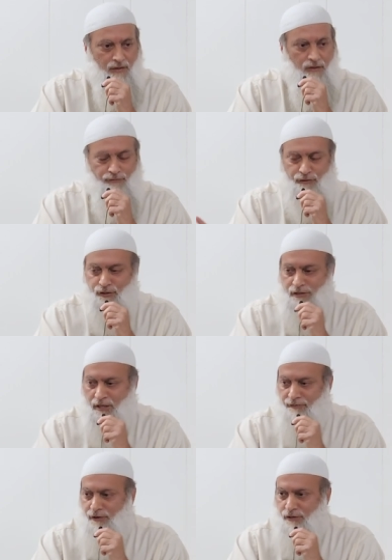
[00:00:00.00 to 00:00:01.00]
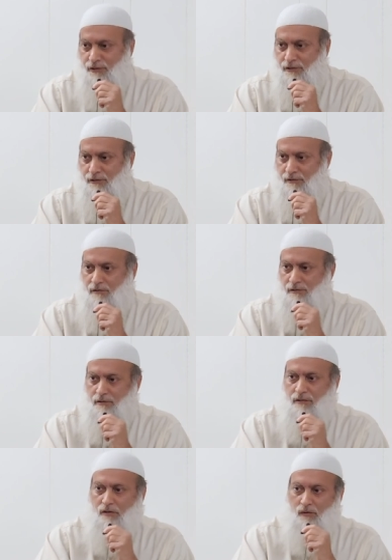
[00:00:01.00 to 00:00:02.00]
in the first 10 verses
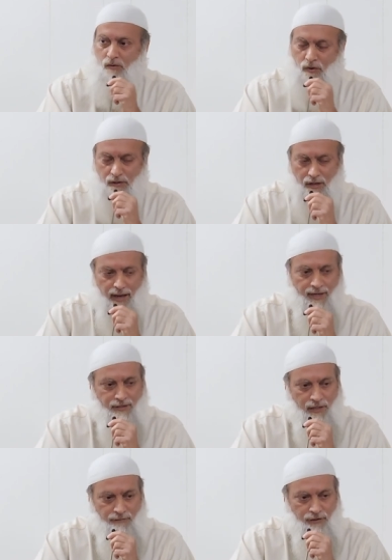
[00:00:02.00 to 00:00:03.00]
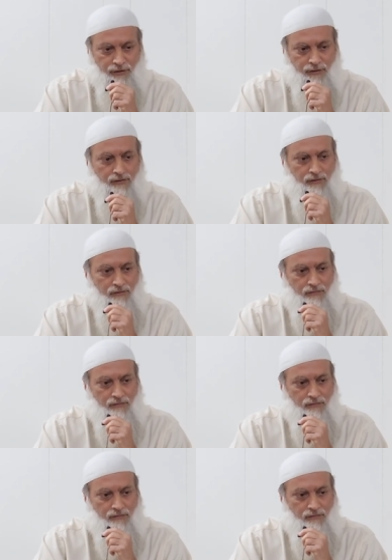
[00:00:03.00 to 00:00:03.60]
or the last 10 verses